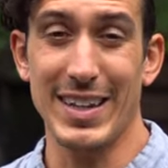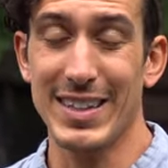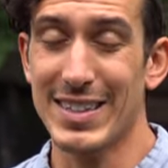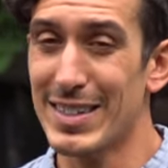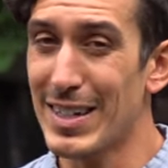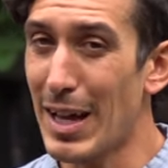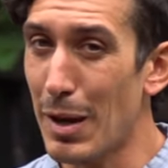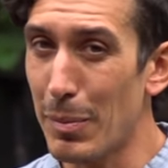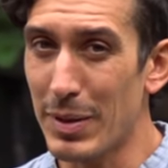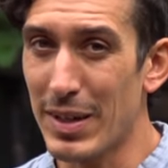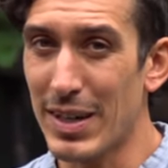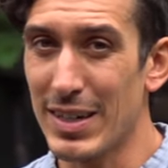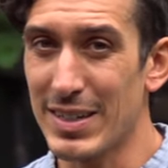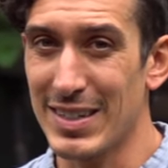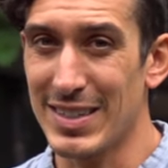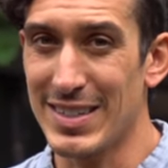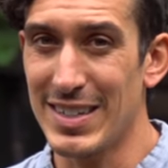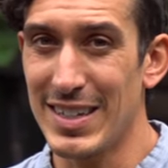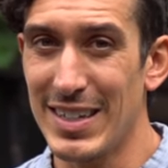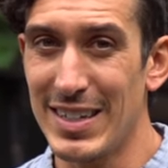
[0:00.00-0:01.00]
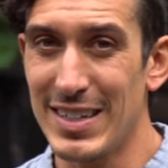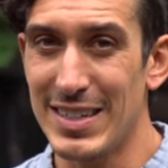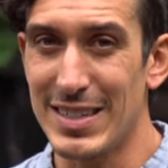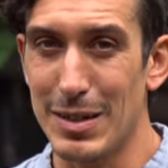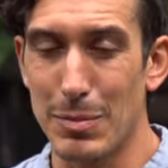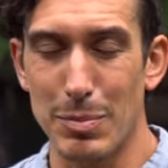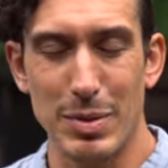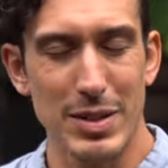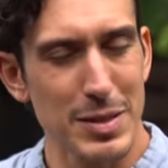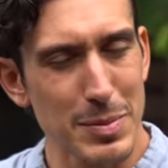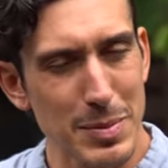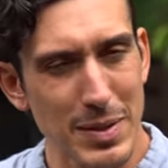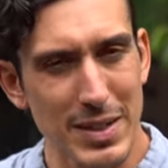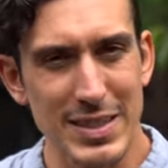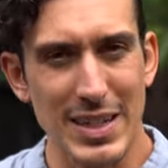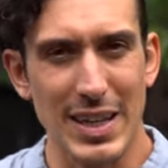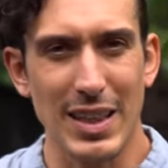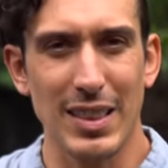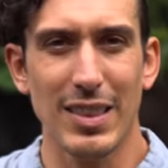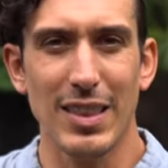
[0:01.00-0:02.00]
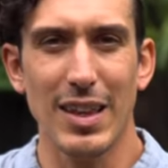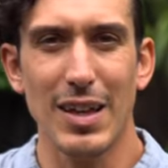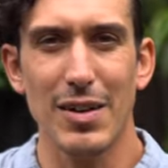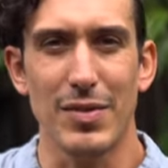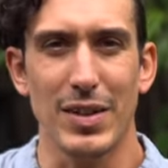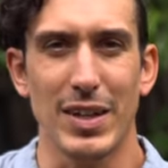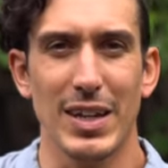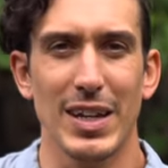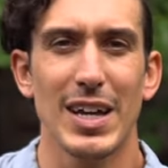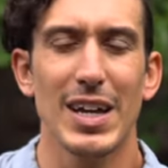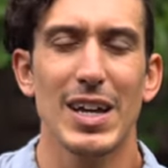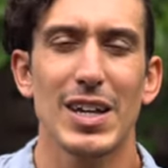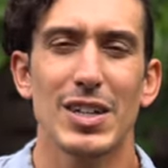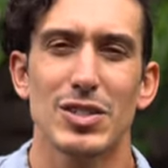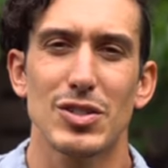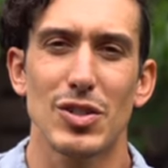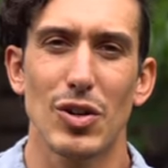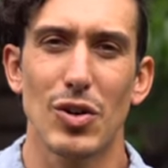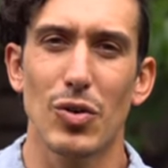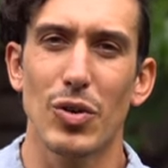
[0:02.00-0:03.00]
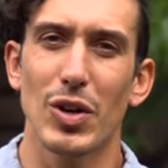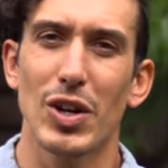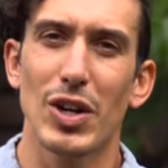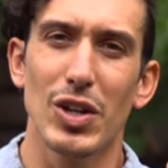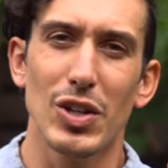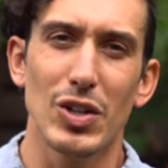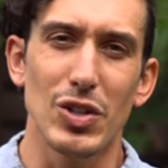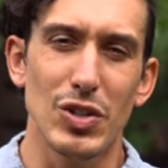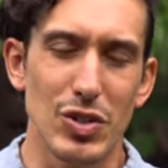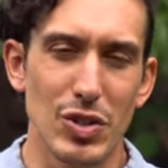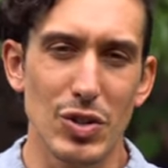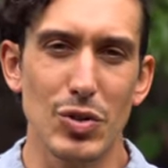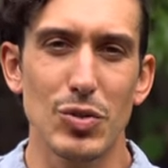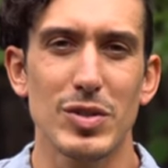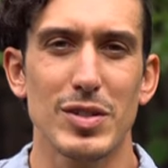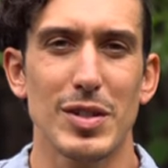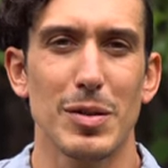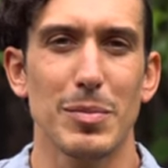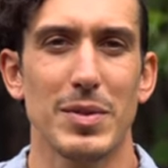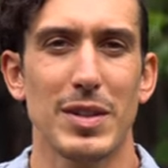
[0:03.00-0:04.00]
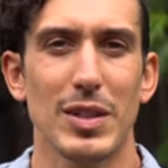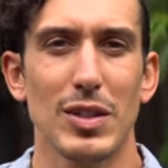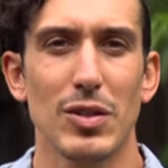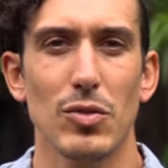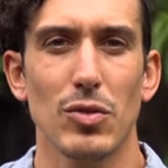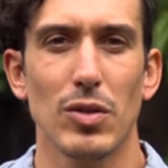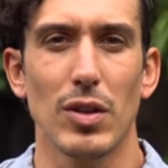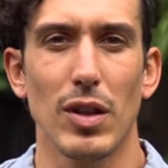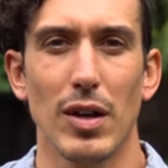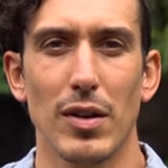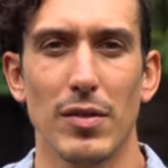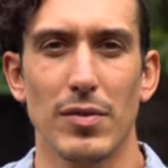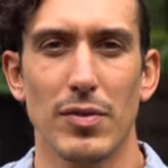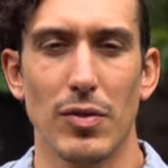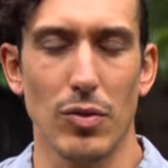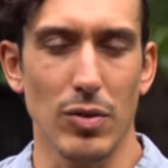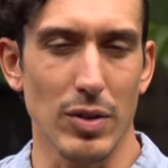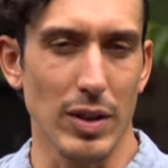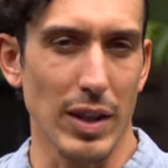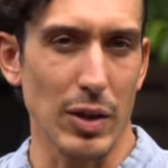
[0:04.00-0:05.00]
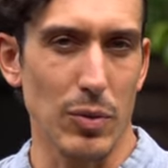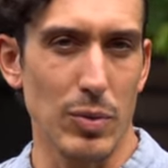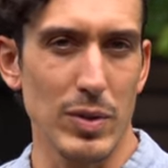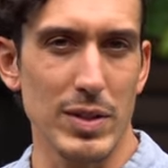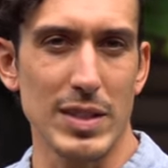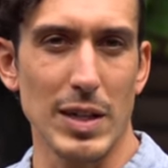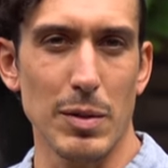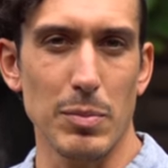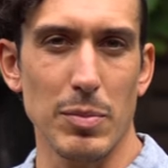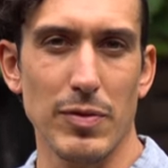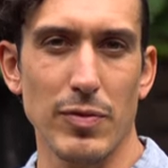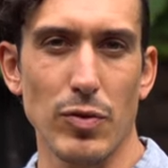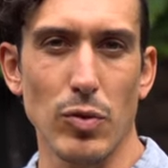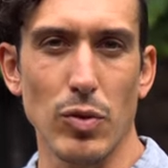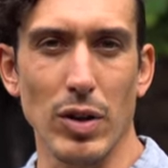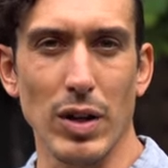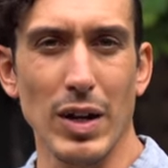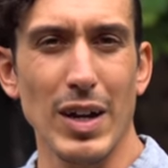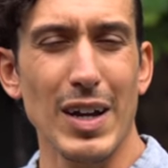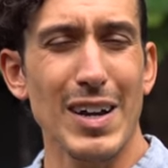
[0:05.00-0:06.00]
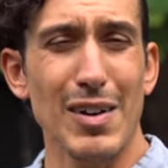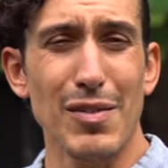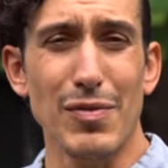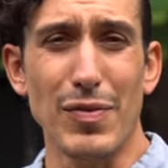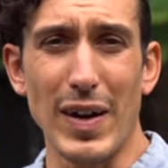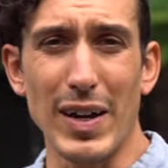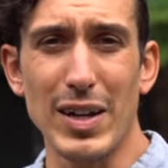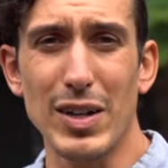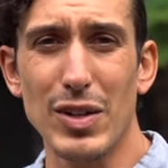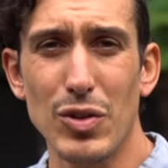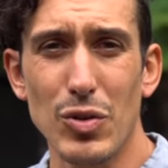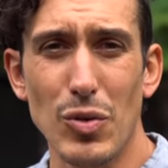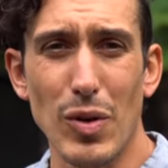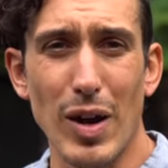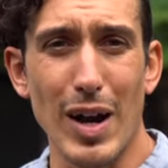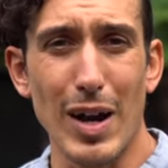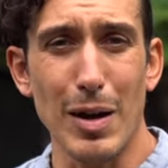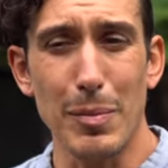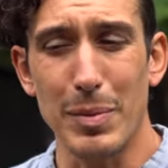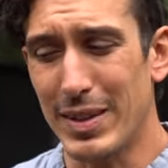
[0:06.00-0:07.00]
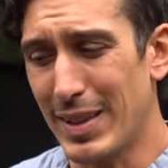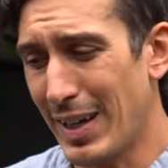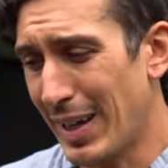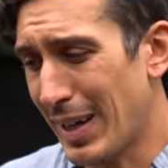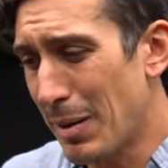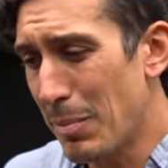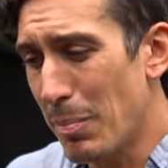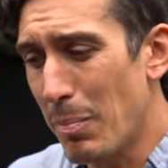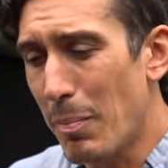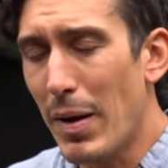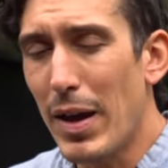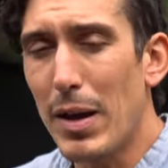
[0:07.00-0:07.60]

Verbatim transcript: And it's not because it's easy, but it's because I love it. So do something you love, or like we said before, find a new hobby that can